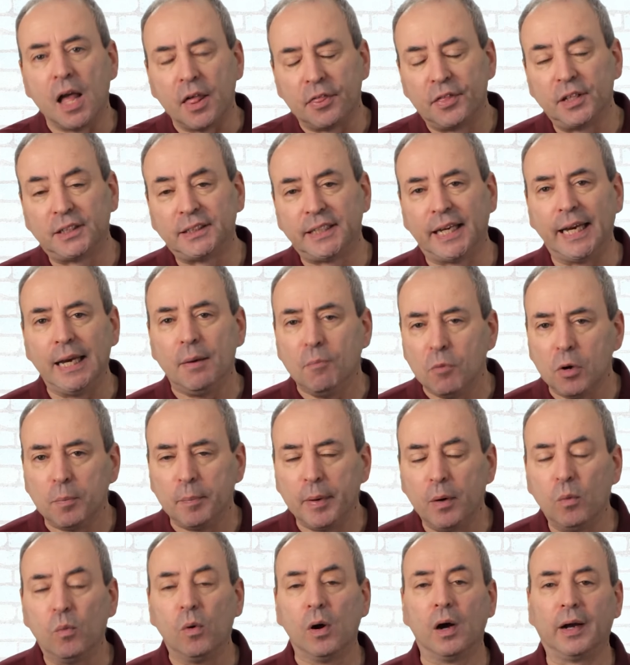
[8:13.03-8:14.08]
The team would
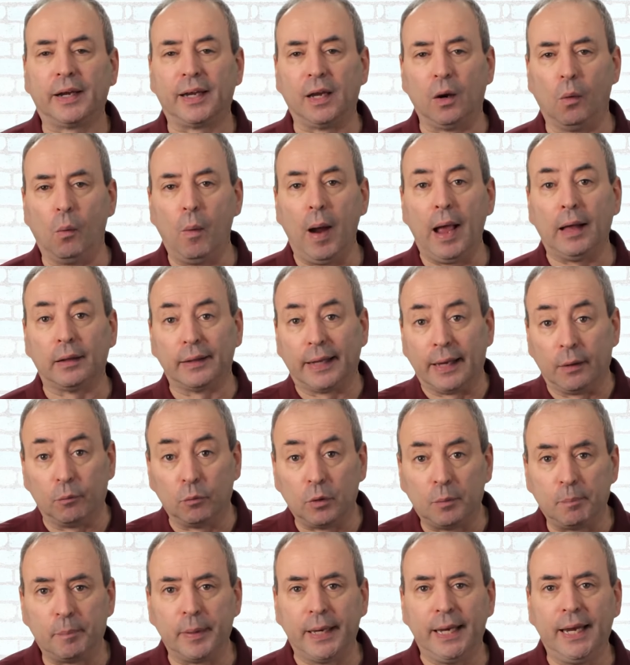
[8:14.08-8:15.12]
be working well. It
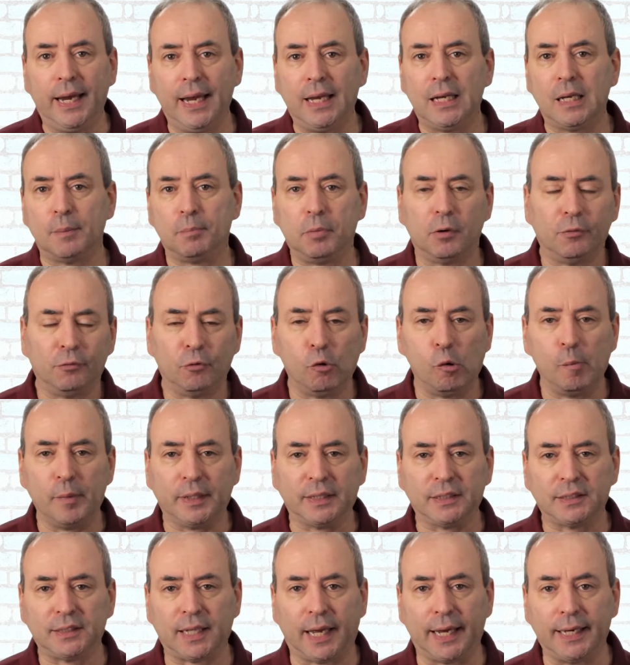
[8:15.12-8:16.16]
would be in the
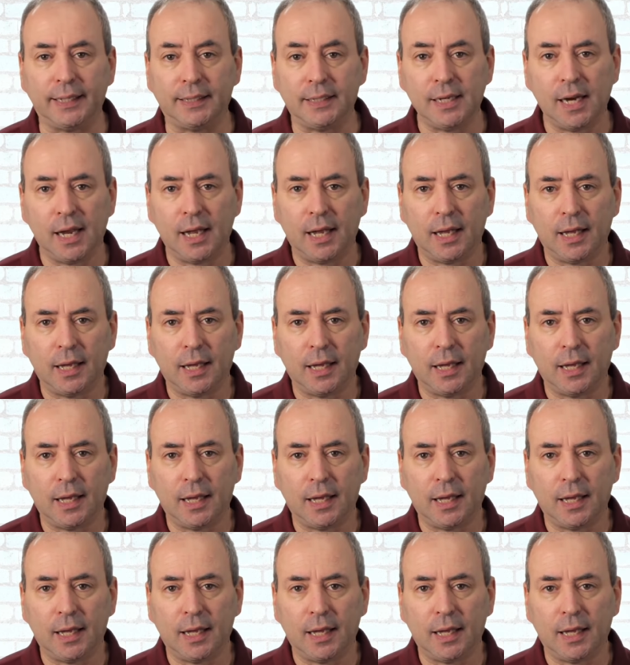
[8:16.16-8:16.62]
performing stage.